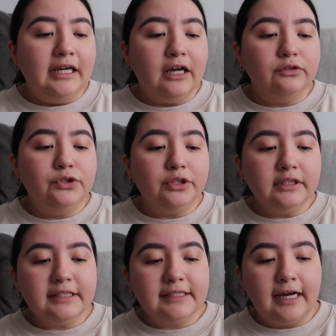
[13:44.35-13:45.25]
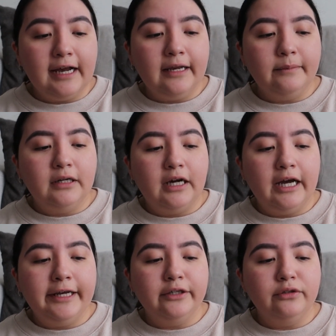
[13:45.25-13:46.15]
Now, during this time,
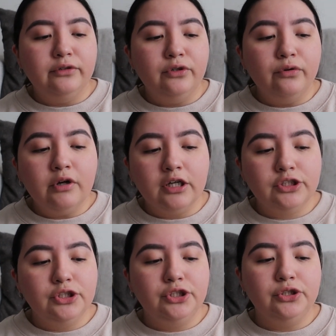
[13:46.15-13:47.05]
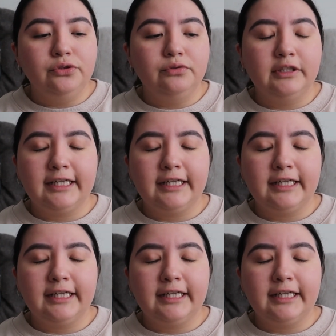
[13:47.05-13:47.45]
I know not to do,